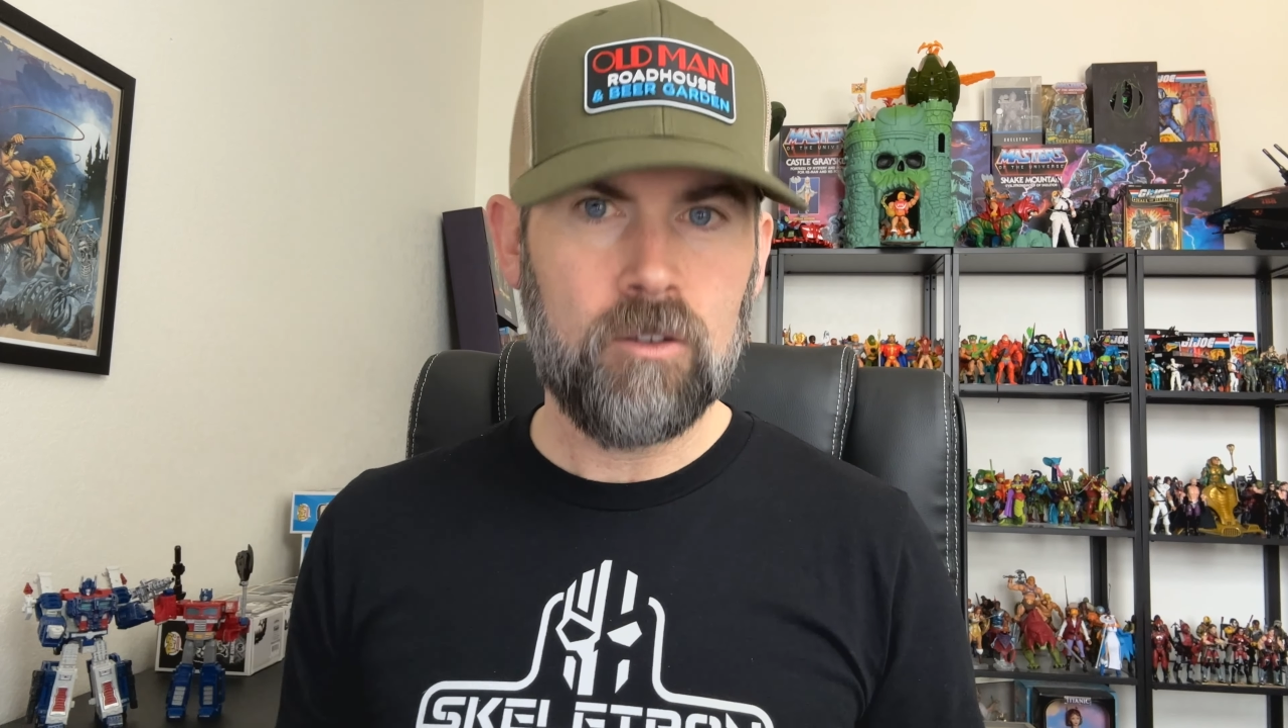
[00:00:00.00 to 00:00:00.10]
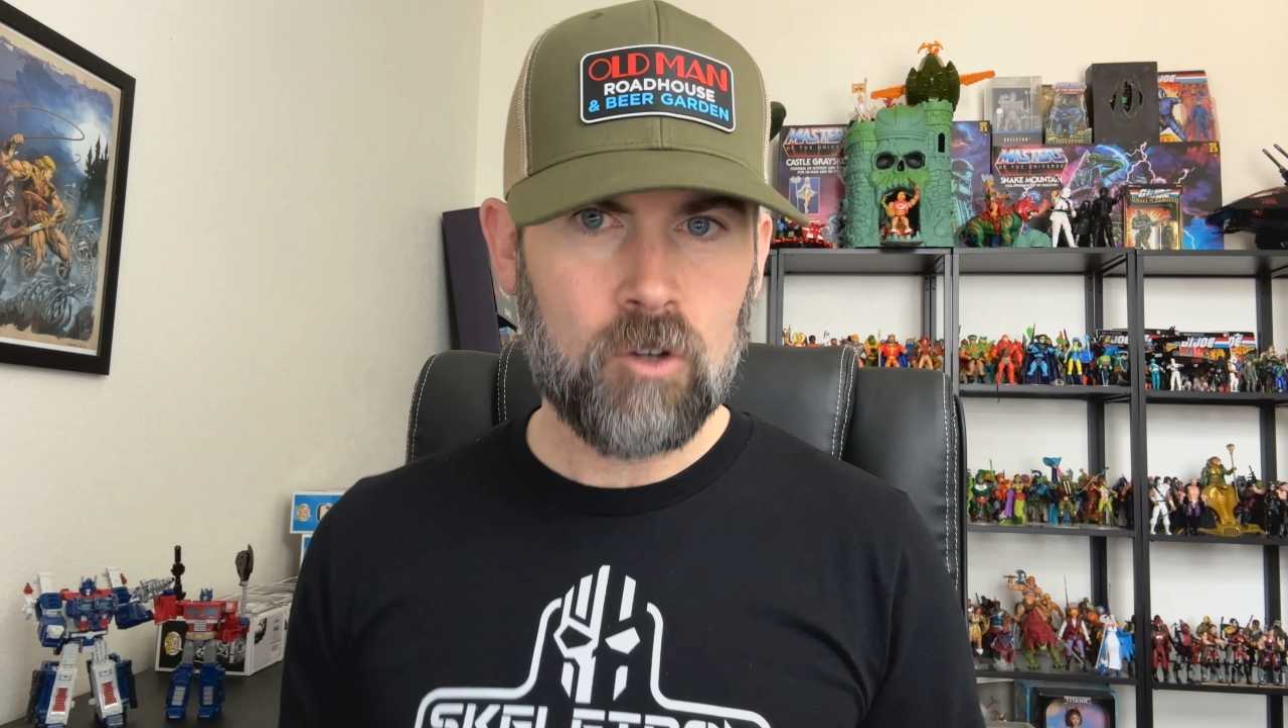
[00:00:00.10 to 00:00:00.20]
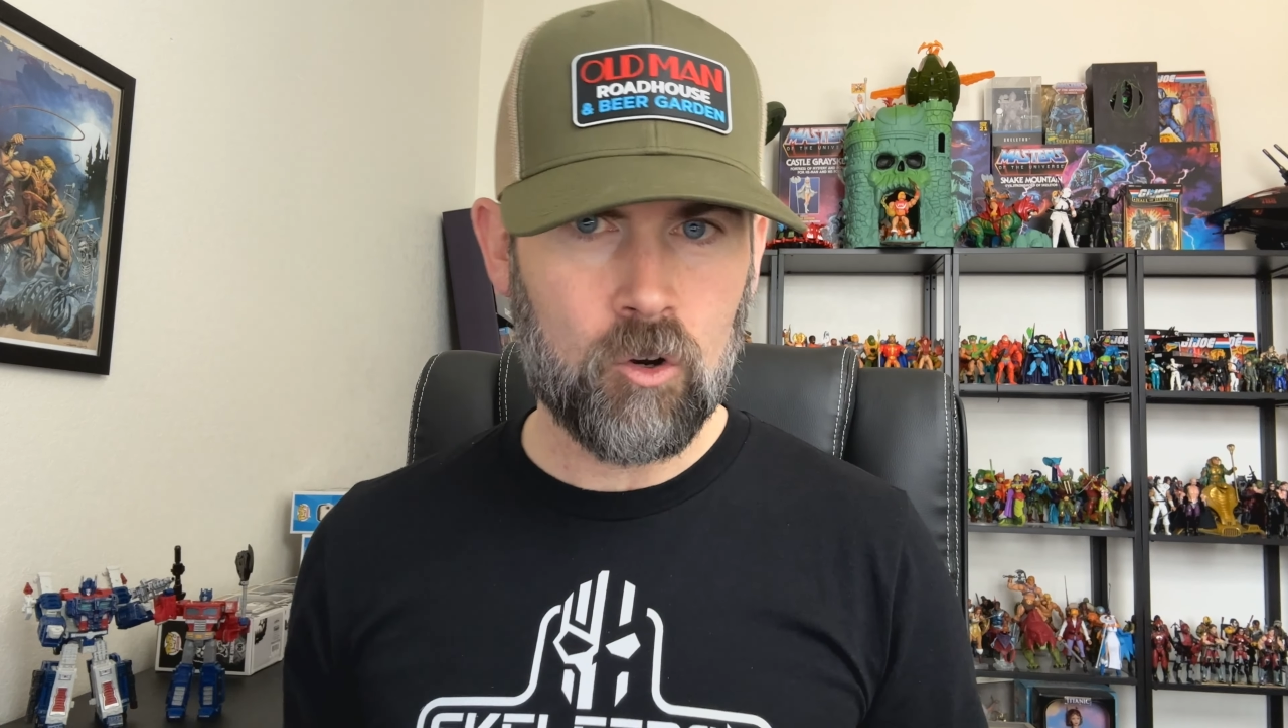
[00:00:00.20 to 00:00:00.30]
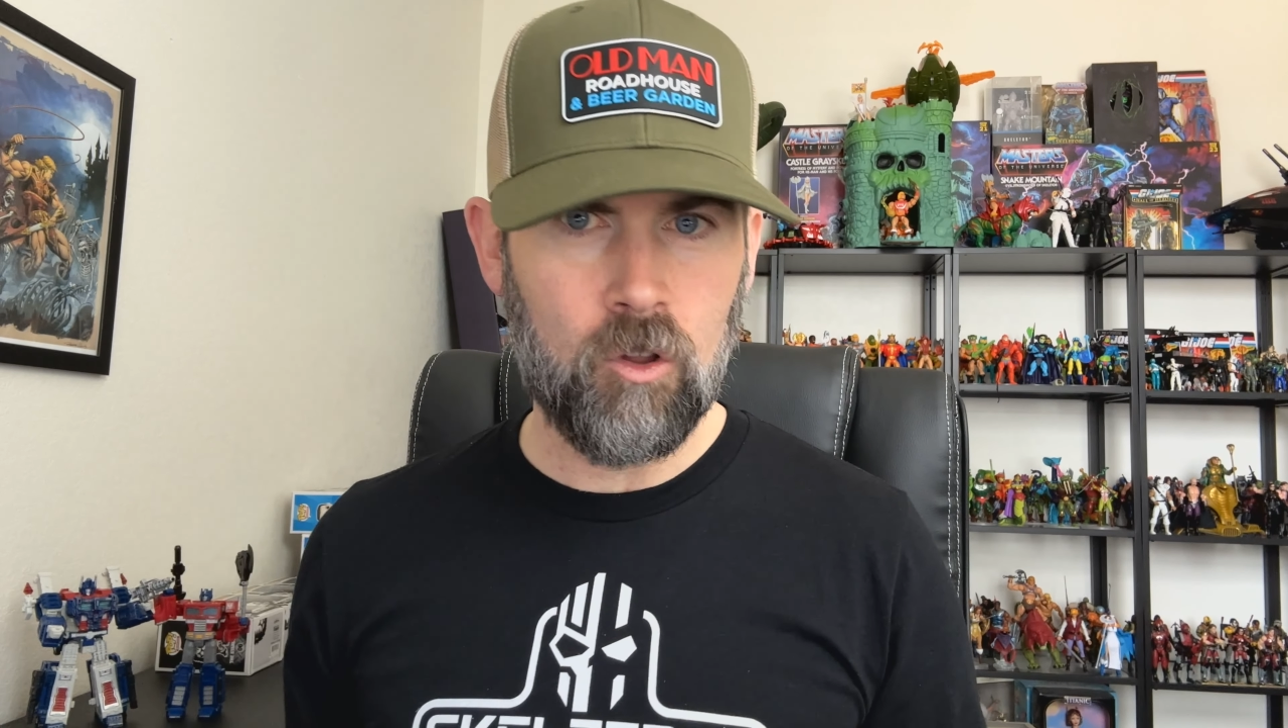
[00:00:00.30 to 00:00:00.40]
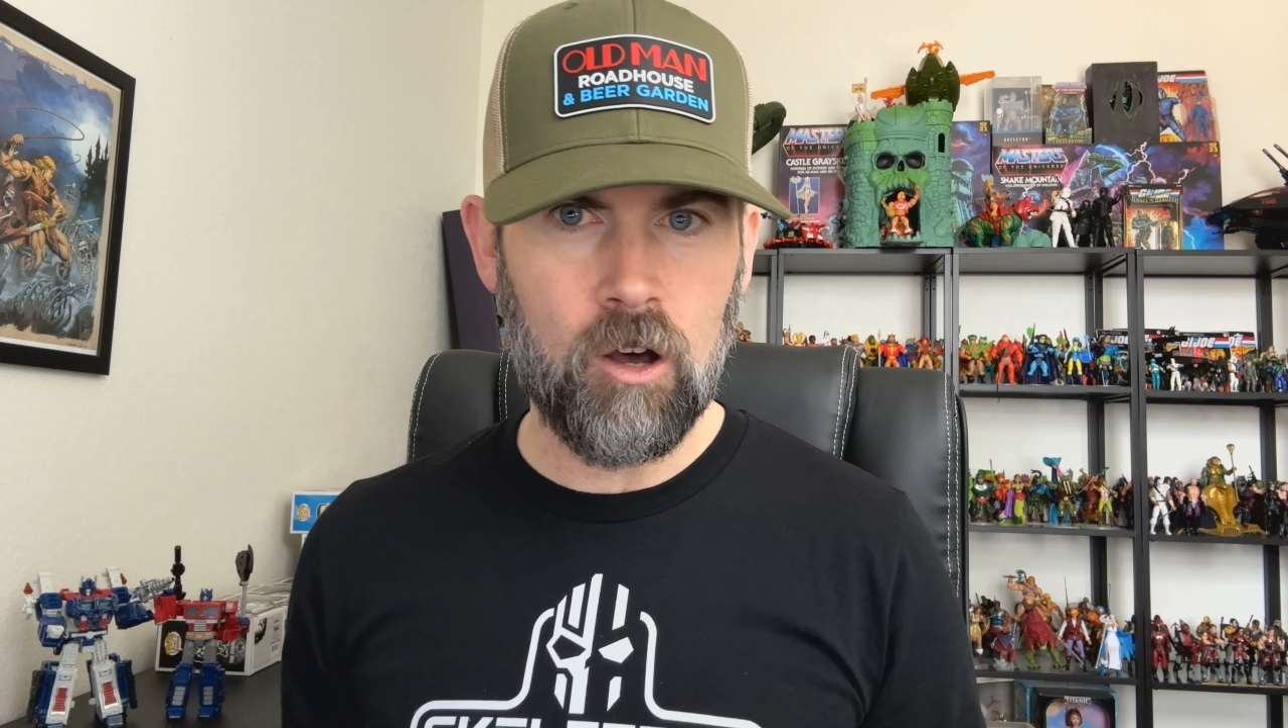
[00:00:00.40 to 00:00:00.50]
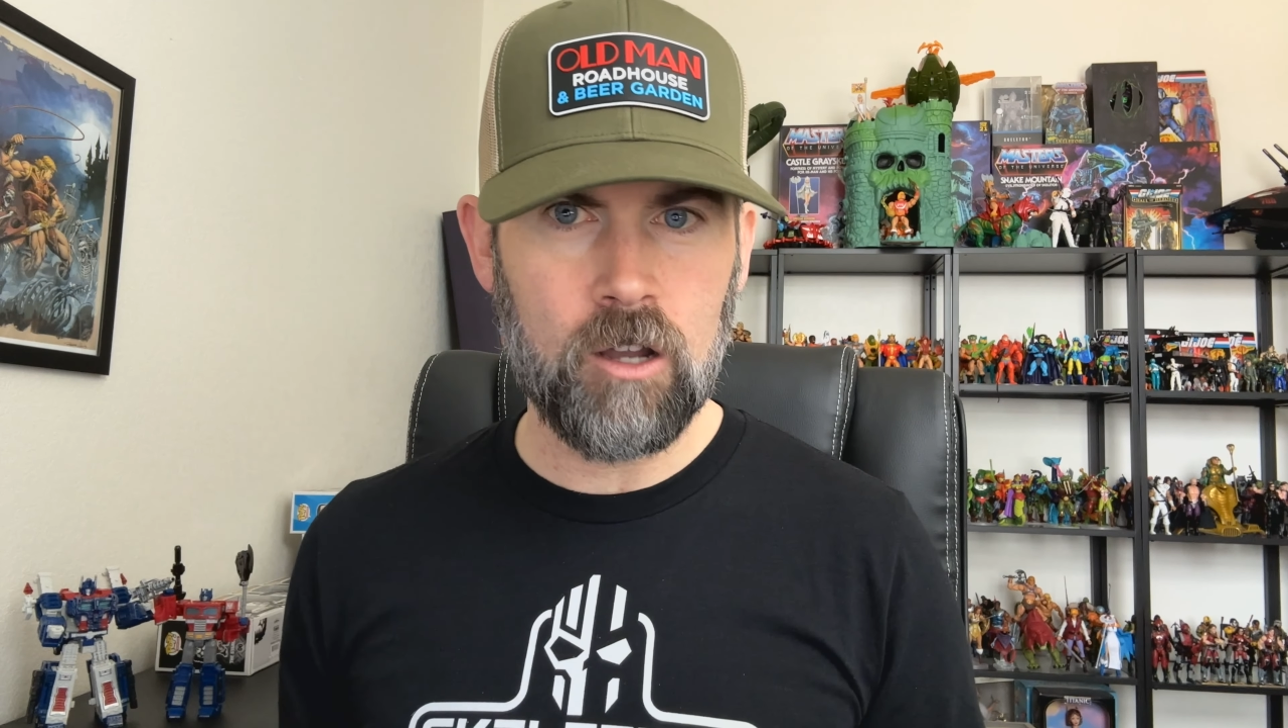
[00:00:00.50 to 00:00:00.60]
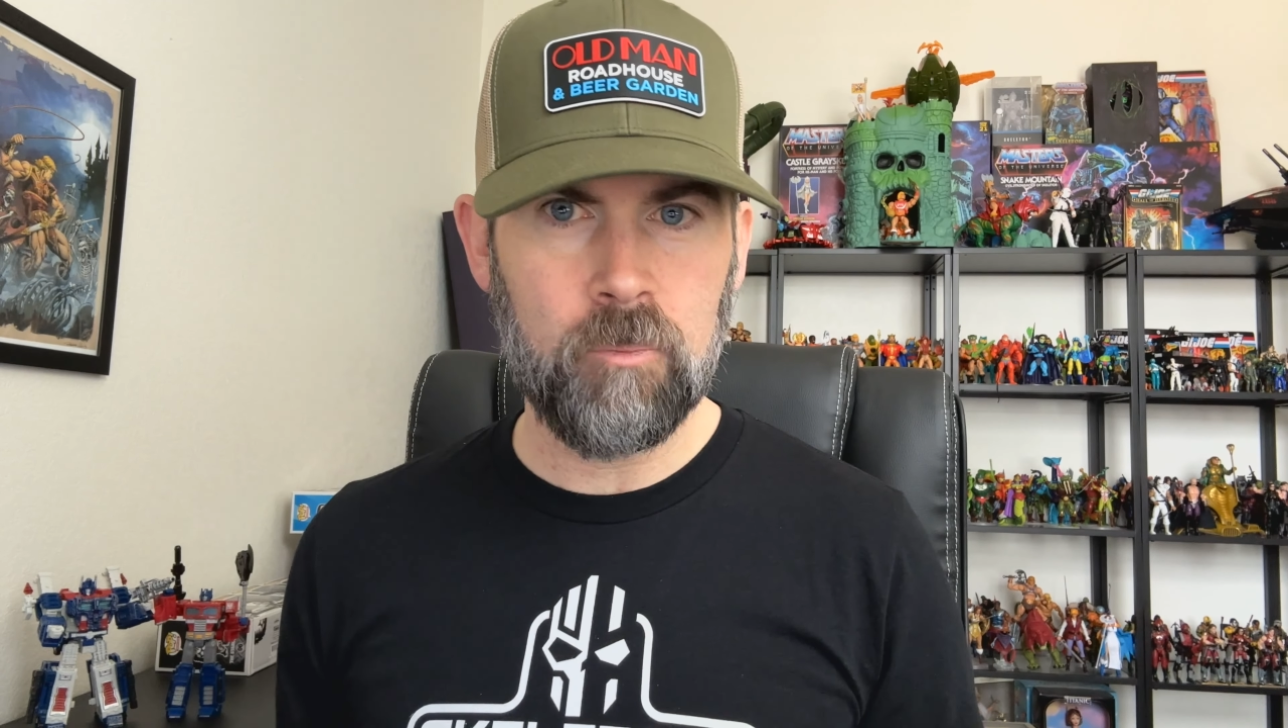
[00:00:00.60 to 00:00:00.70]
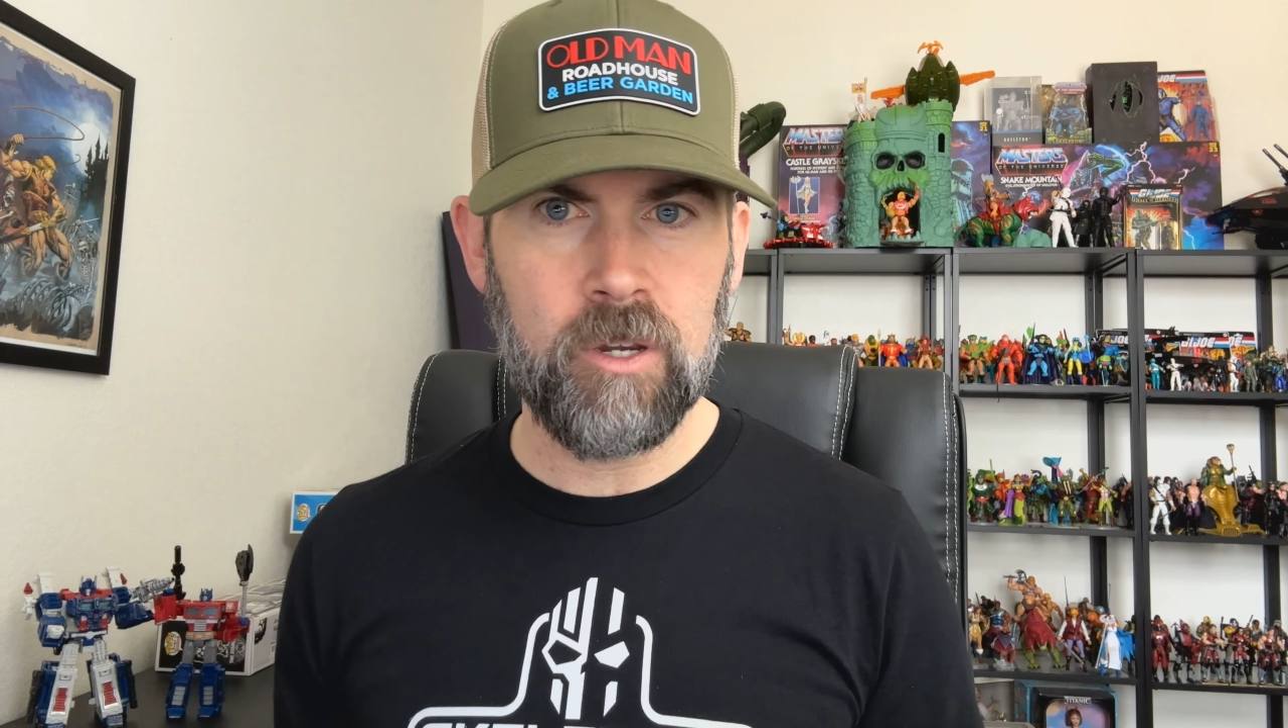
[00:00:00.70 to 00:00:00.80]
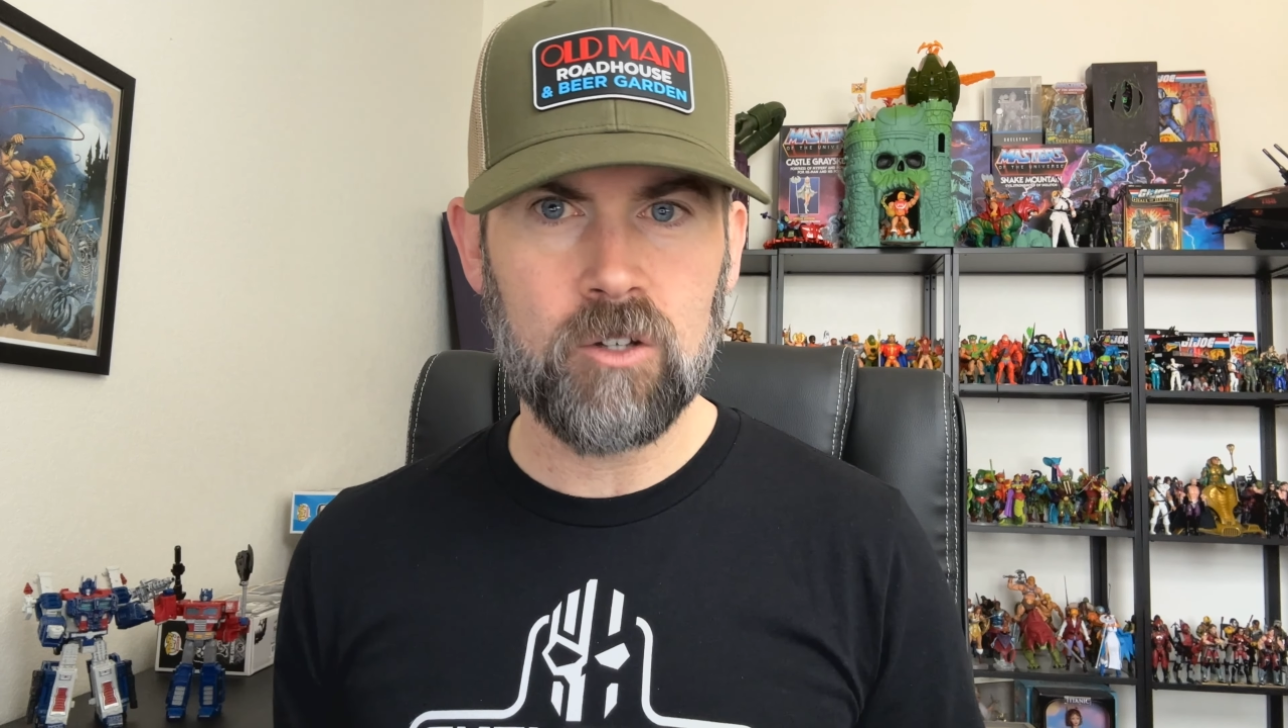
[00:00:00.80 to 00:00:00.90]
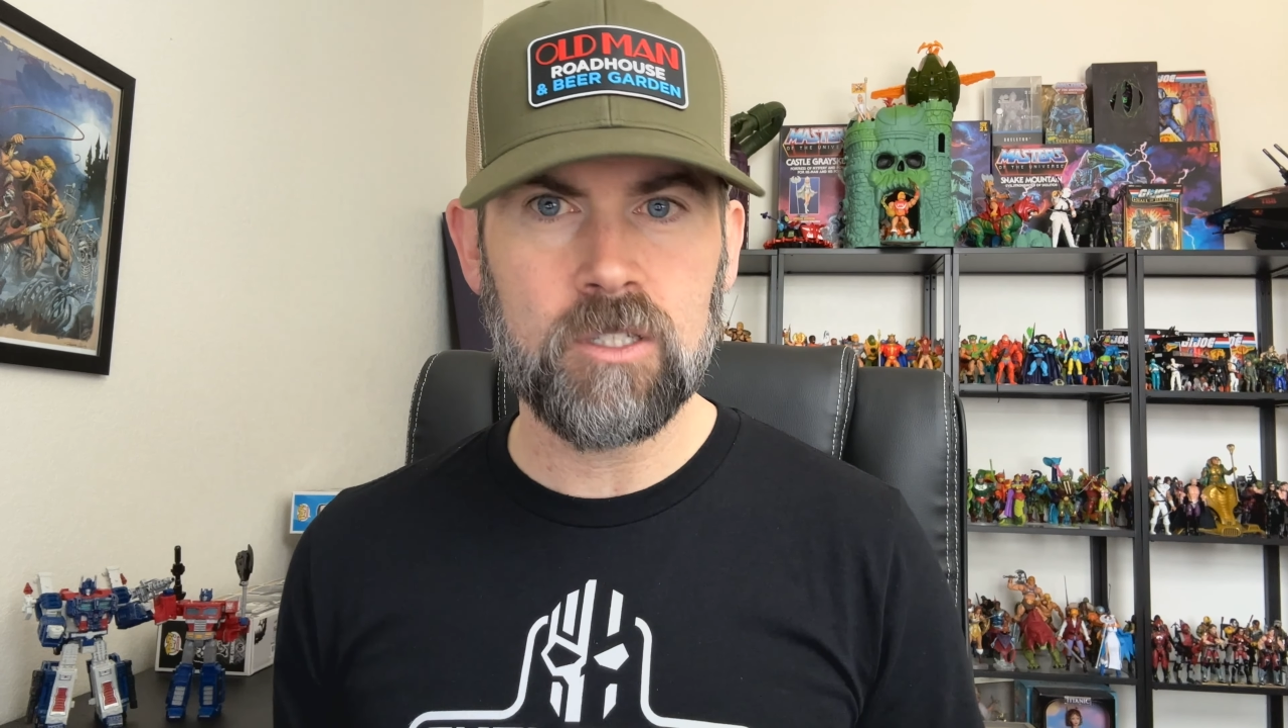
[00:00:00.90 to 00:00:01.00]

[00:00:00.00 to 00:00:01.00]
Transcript: Colonel Hawk appears